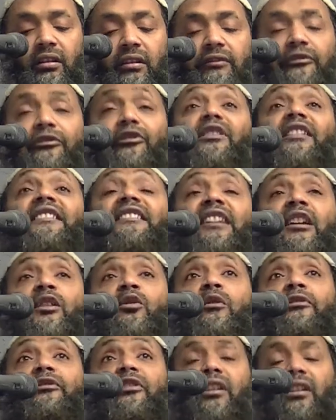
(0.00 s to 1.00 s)
for the sake
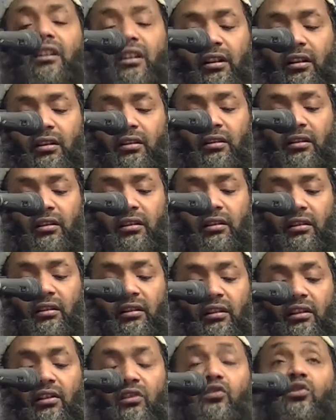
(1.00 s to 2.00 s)
of Allah.
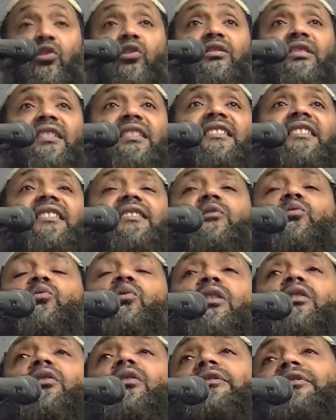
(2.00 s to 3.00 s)
So this is
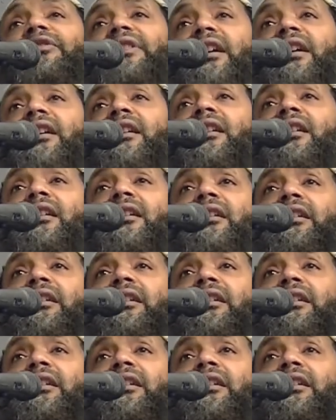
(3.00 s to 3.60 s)
one of the